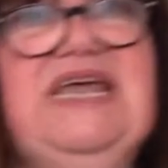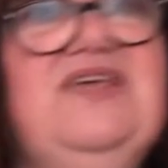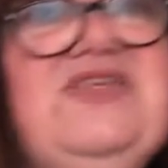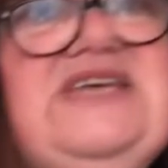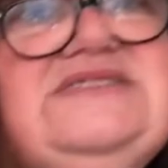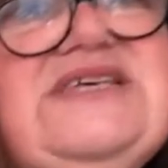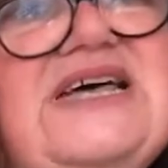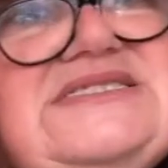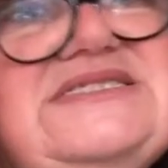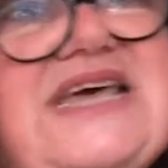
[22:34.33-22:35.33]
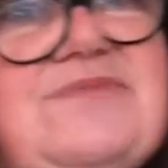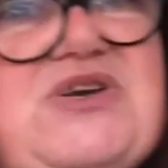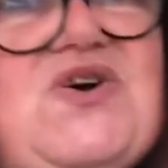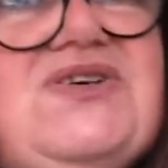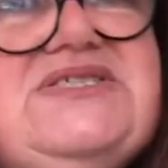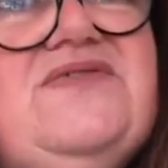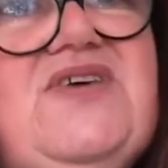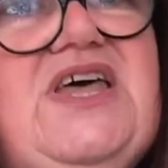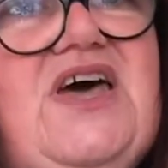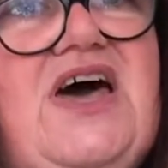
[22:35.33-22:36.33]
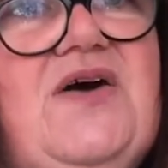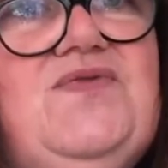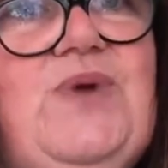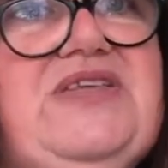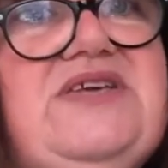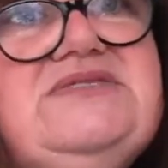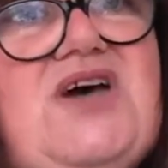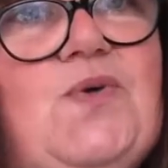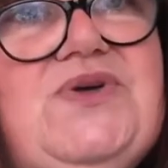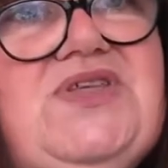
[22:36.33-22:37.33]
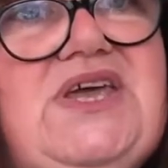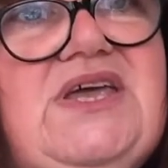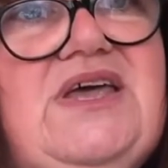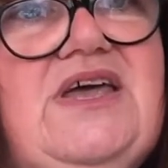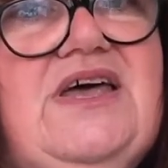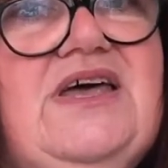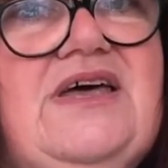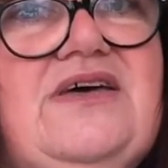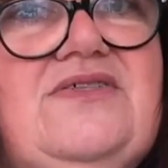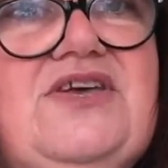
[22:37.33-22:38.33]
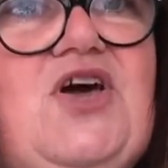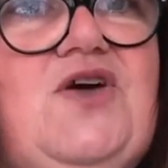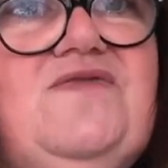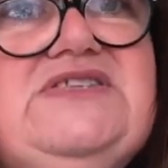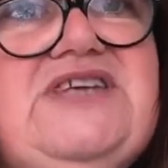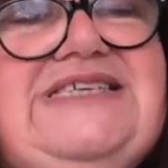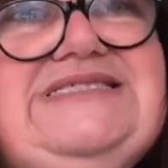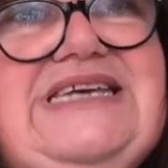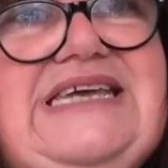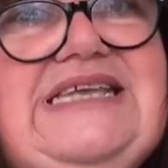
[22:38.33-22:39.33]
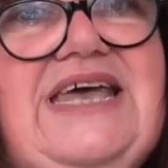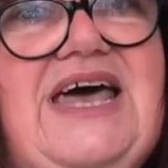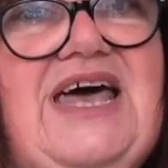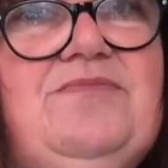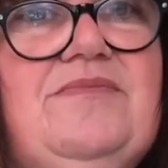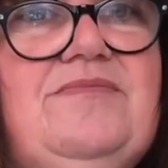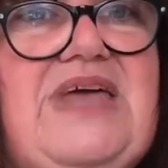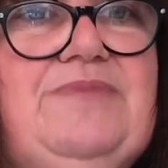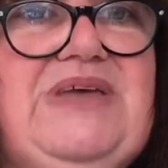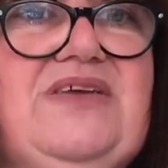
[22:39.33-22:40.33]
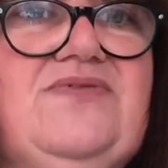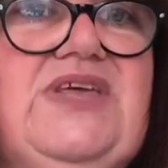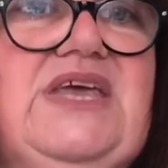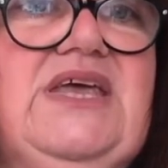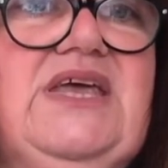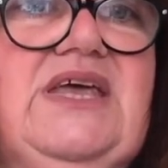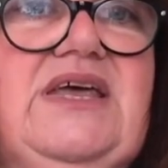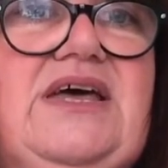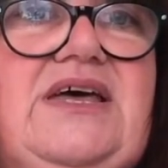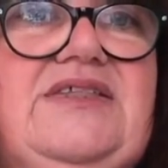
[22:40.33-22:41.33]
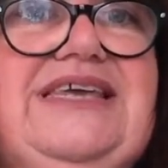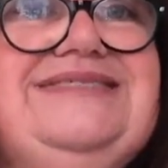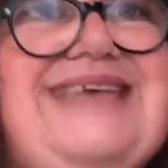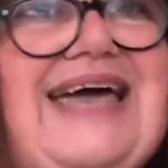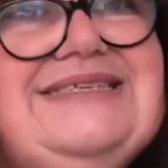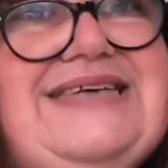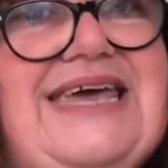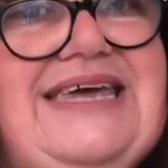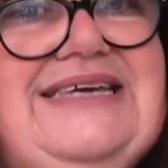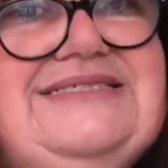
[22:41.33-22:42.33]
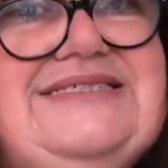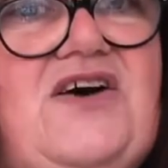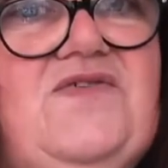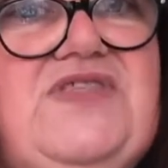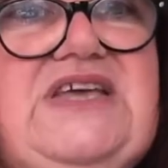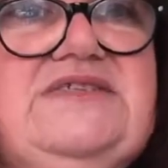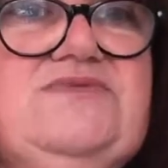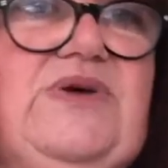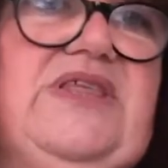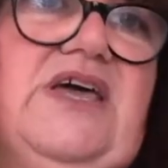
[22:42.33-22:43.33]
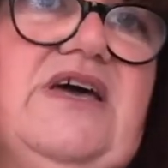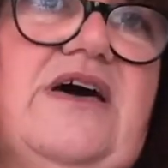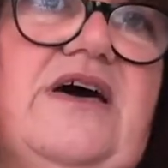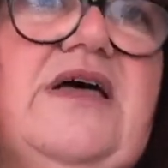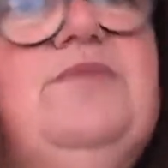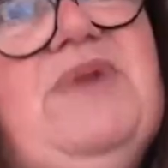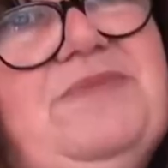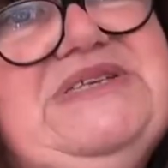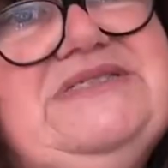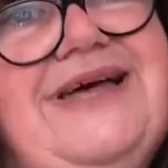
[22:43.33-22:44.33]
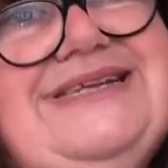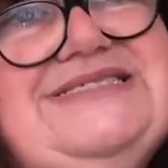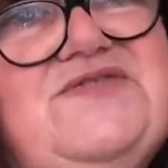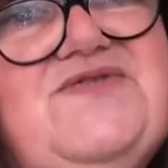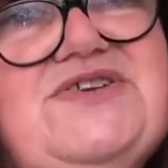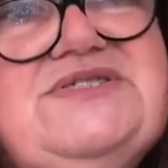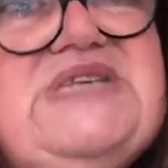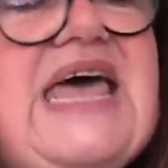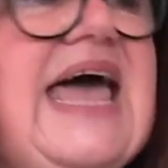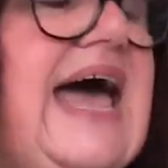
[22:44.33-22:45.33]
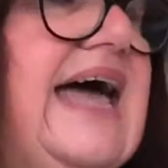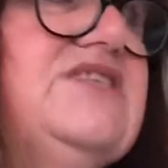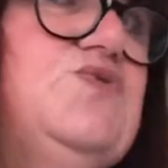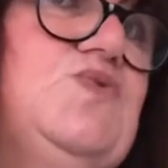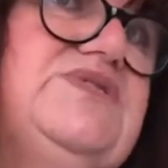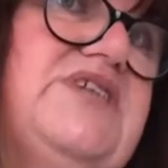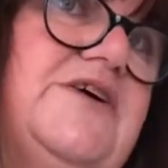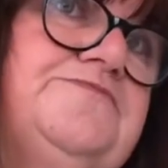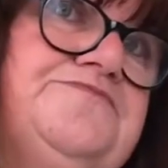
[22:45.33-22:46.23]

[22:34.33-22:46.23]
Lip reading: things, as I say, because of the way things are with the COVID-19, maybe the exact days of things when they occur might be slightly different. And also,